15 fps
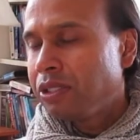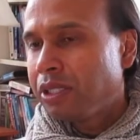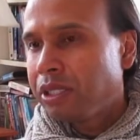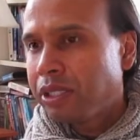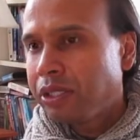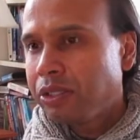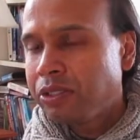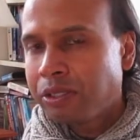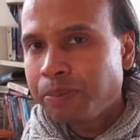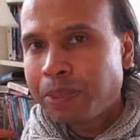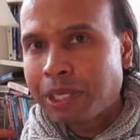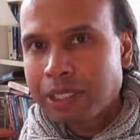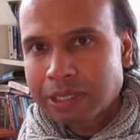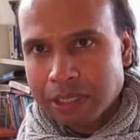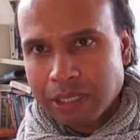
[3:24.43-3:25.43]
uh, go to a
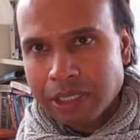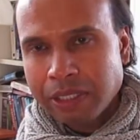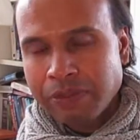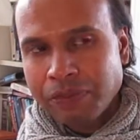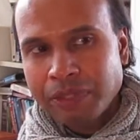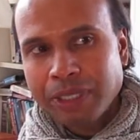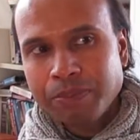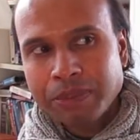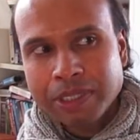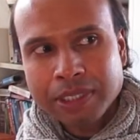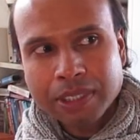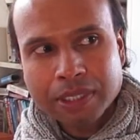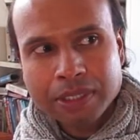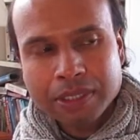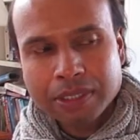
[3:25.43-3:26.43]
past life
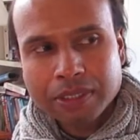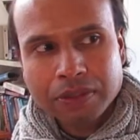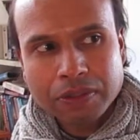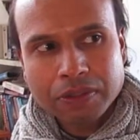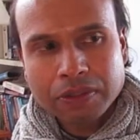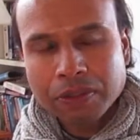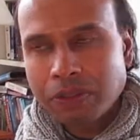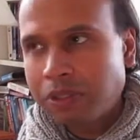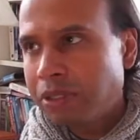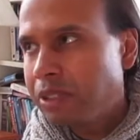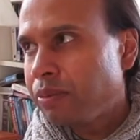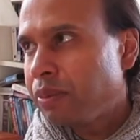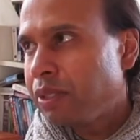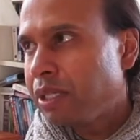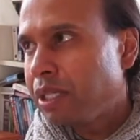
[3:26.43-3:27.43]
hypnotist
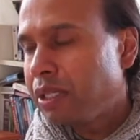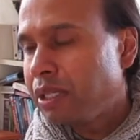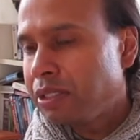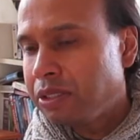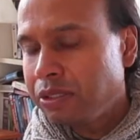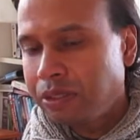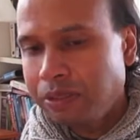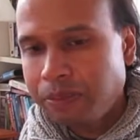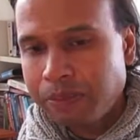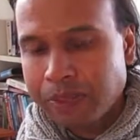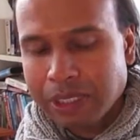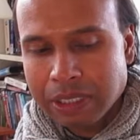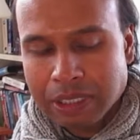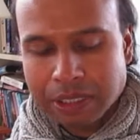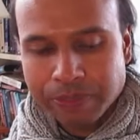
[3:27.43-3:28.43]
or uh, do
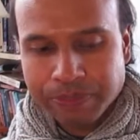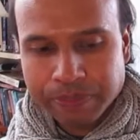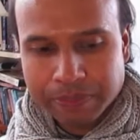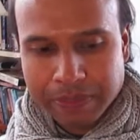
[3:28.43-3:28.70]
um,